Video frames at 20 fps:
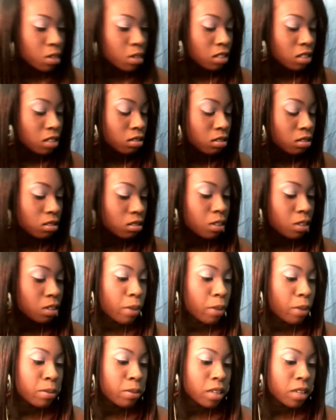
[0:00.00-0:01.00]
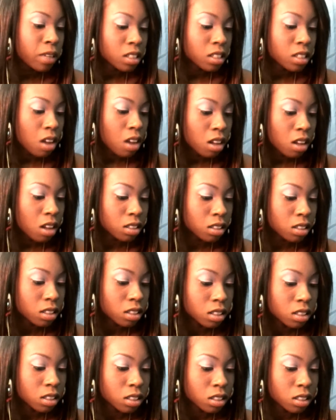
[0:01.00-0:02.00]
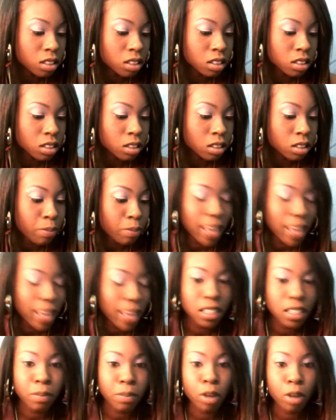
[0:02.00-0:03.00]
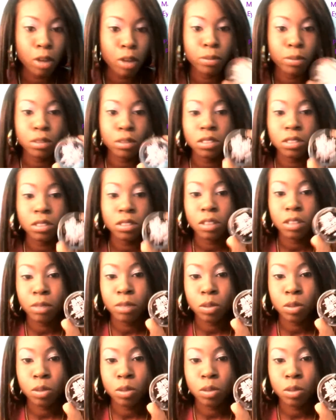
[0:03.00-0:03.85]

one, the purple one is called Painted Purple, number